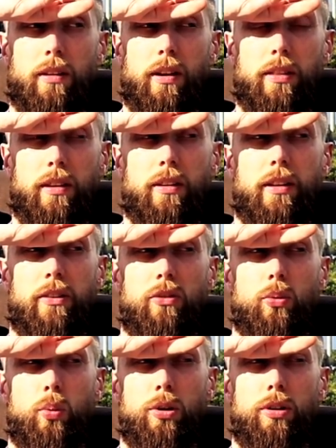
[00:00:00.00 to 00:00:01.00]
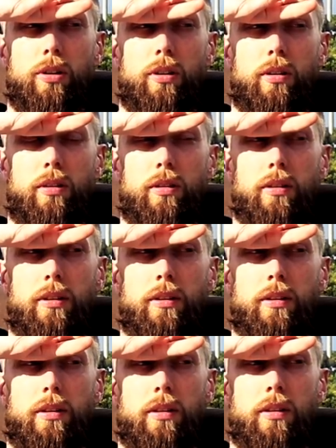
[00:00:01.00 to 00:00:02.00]
I think that's a word.
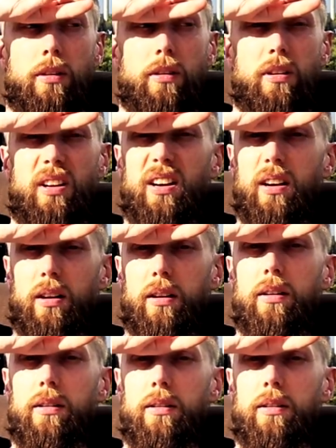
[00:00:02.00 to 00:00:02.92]
Yeah.